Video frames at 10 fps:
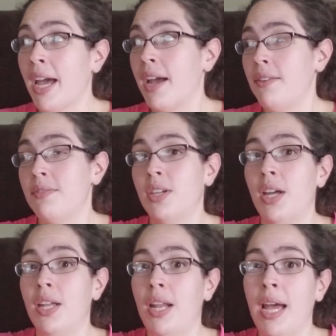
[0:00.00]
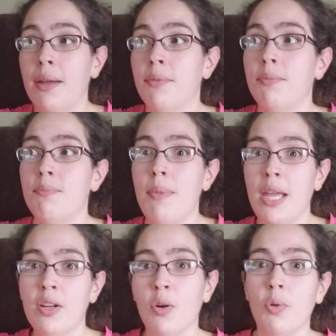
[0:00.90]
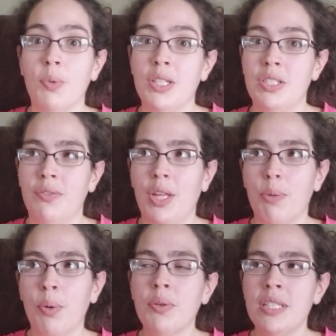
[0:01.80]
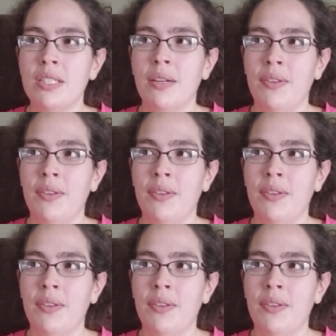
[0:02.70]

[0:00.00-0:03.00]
I've made a whole bunch of, like, protein stuff,